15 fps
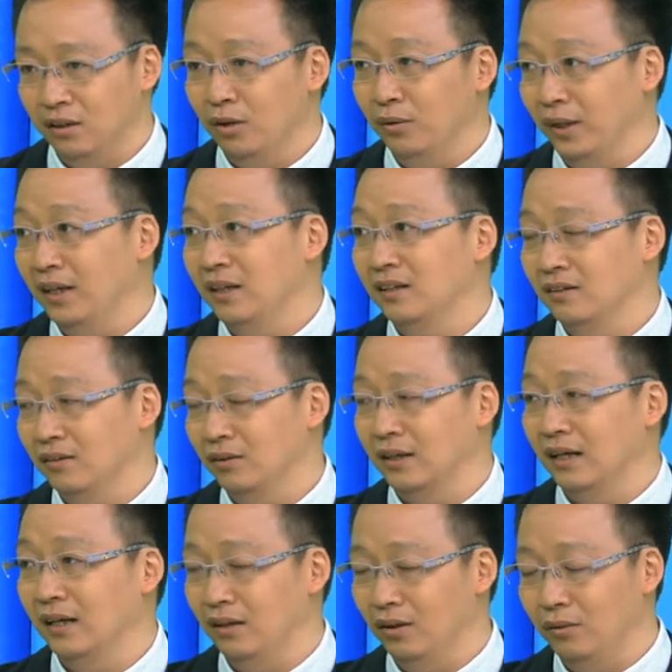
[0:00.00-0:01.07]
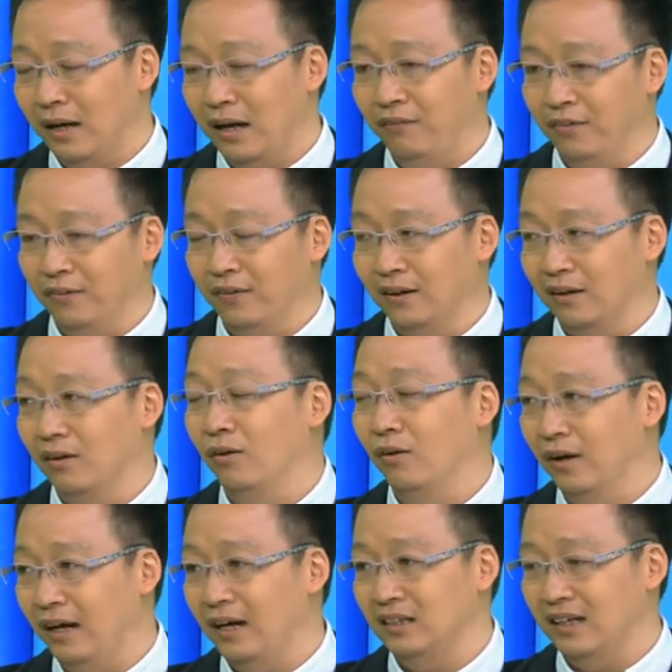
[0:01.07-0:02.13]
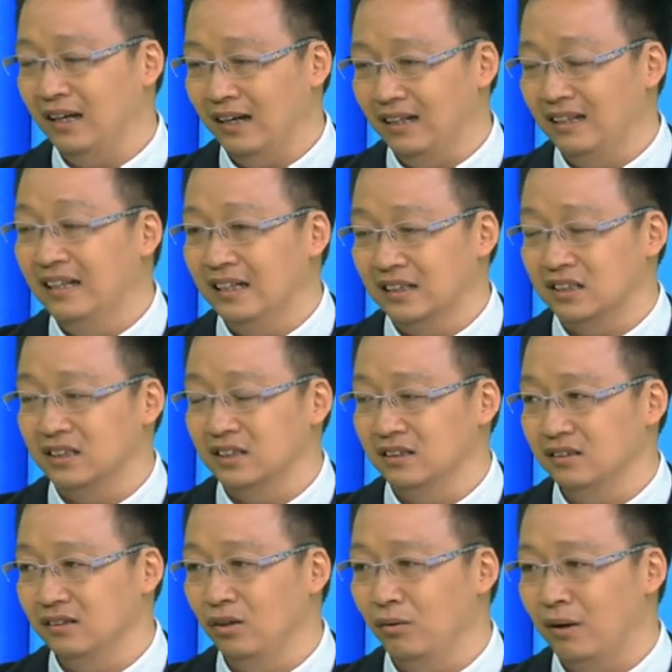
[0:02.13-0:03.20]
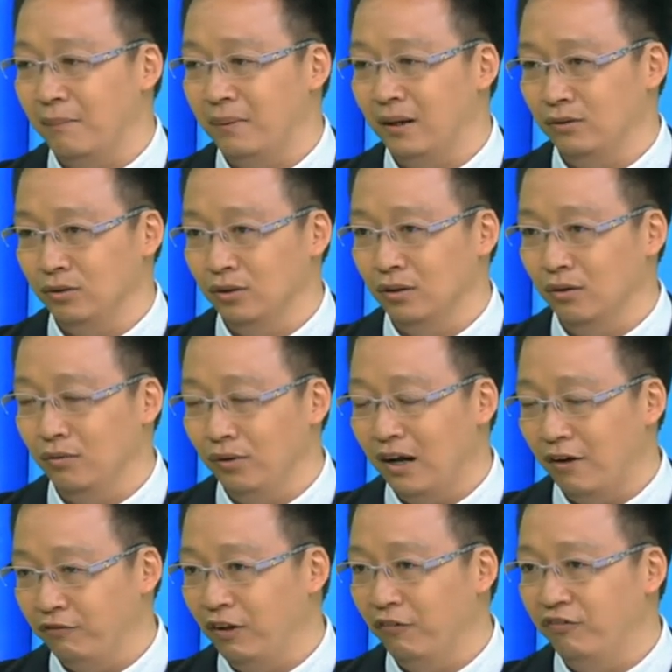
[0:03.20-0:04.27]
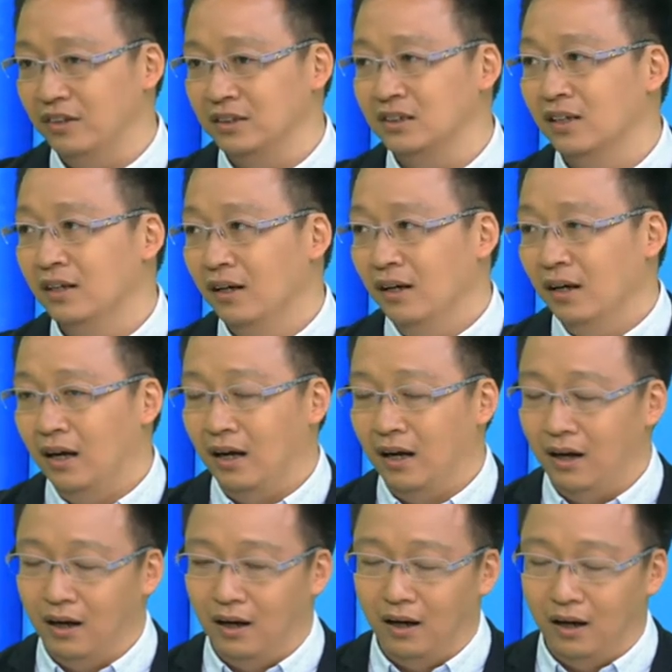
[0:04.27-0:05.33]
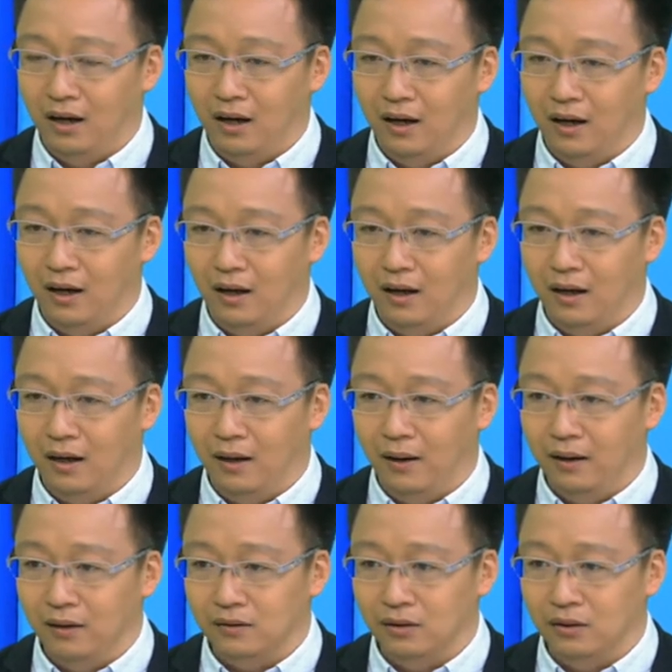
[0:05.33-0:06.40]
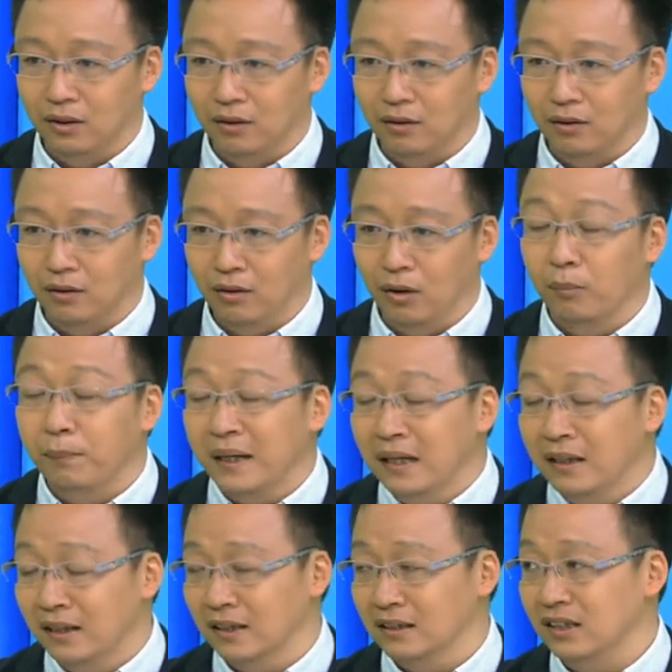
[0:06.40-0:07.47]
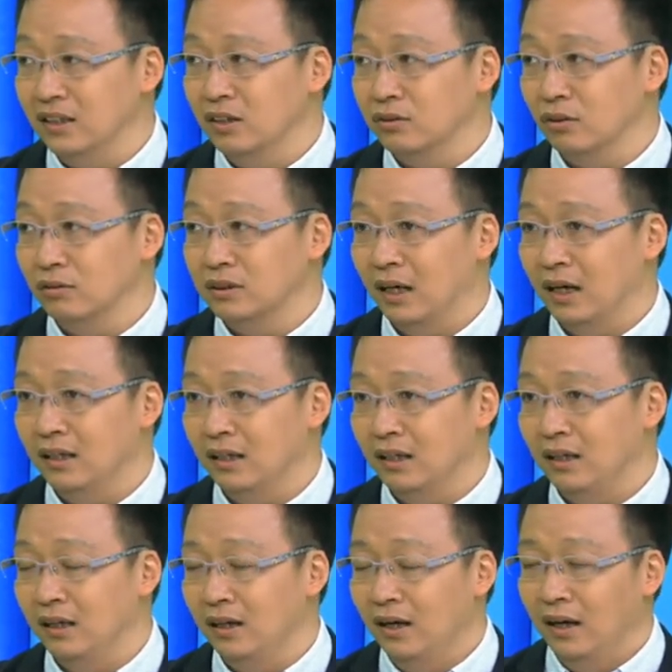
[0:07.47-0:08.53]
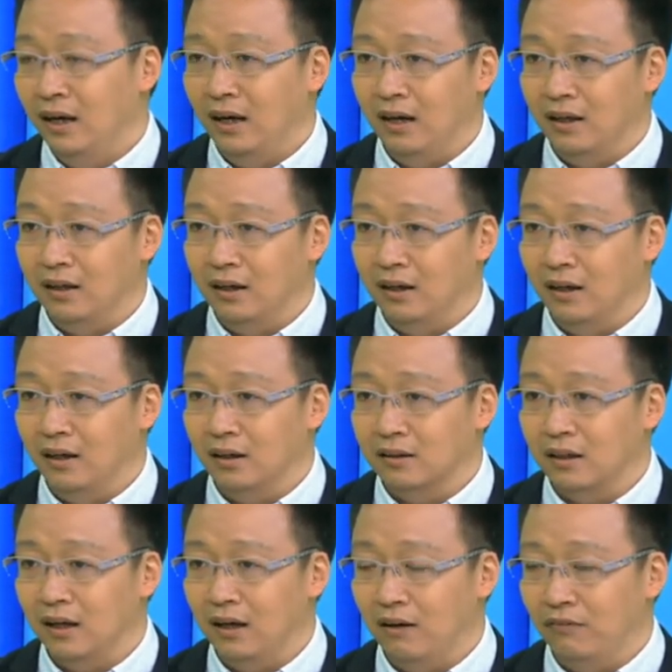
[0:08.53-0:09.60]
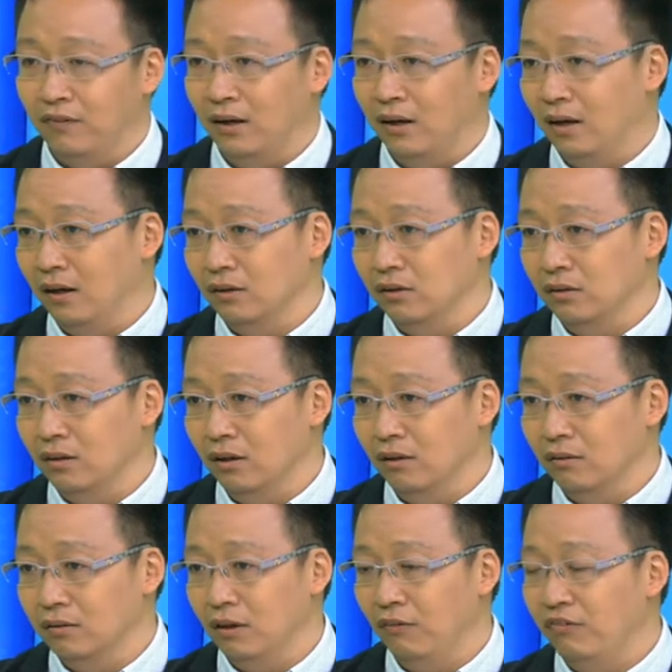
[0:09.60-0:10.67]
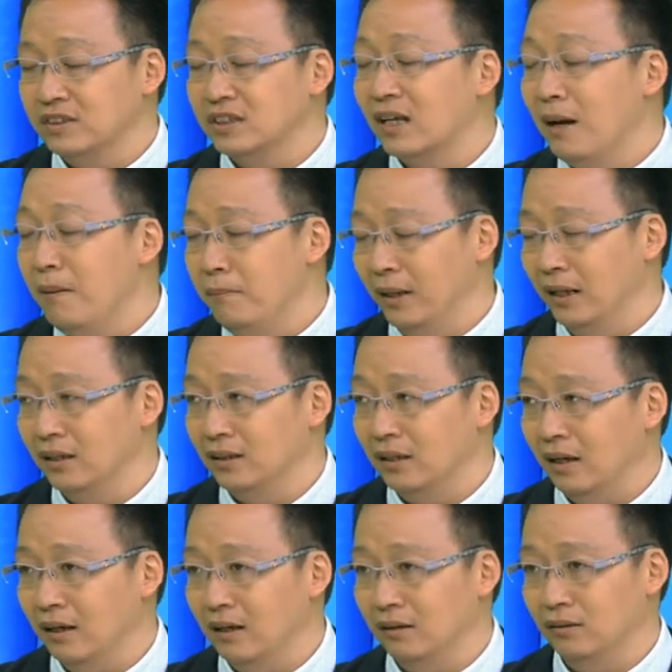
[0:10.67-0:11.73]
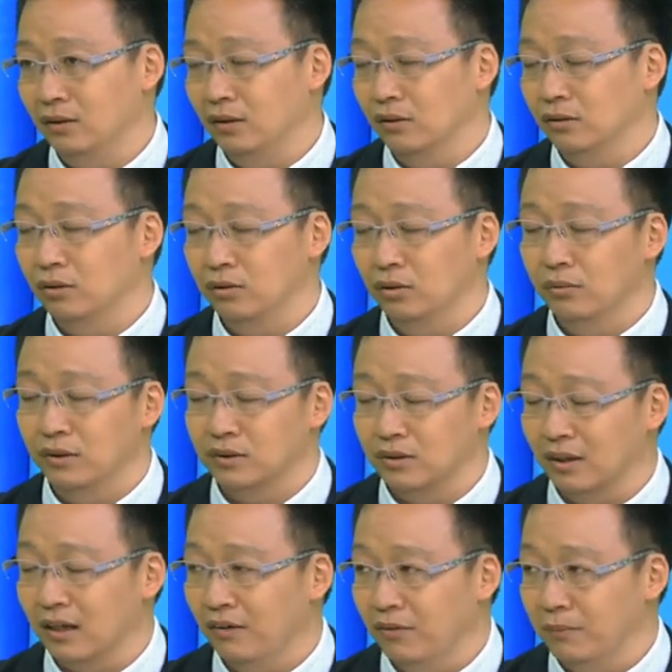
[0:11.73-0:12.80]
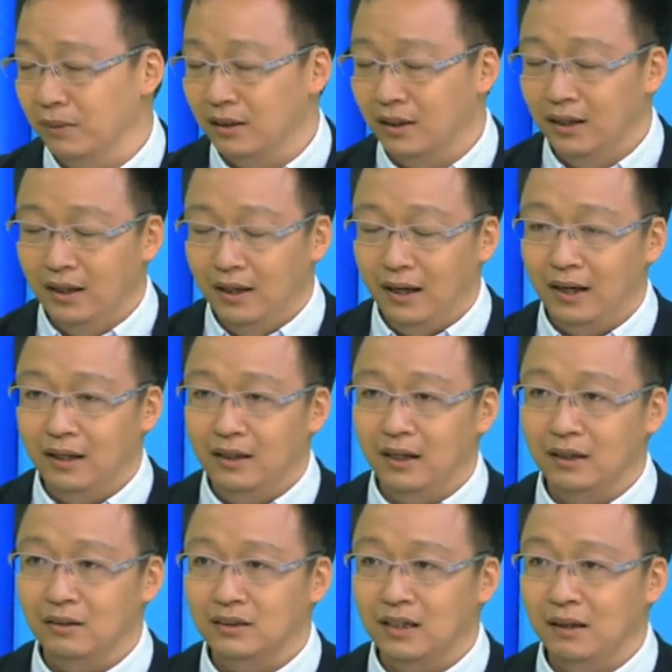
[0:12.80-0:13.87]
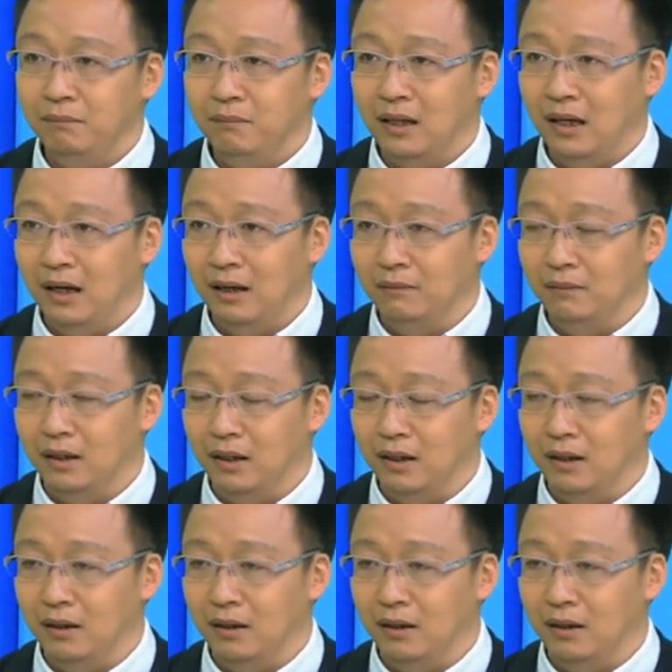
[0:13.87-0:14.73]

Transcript: know it, okay, know everything, or at least know about, you know, we have different, you know, opinions in the society, and they have, you know, different comrades, you know, towards the government. And at the same time,